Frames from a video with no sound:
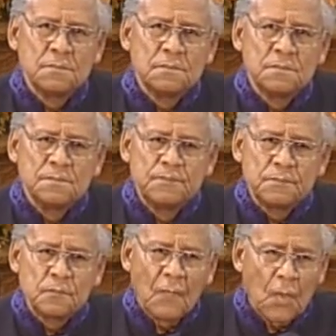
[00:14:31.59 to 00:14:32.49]
atomic
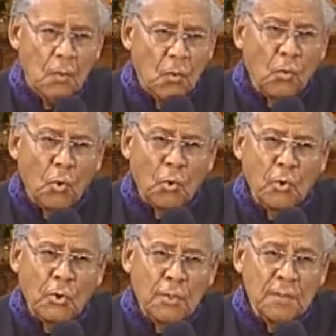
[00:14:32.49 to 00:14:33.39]
bomb
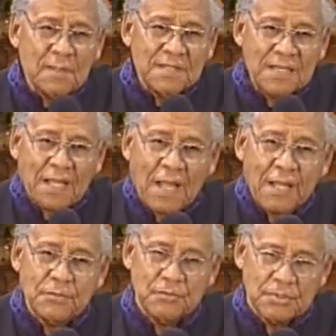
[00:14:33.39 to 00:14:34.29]
or the
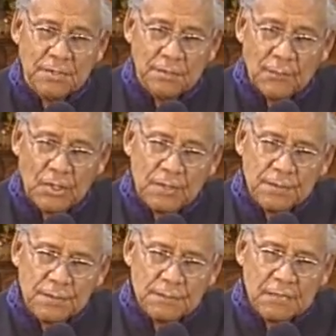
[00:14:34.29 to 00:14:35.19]
hydrogen bomb.
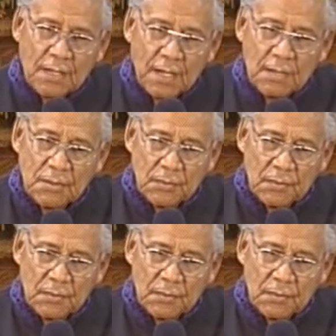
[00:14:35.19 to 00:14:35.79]
Hallelujah.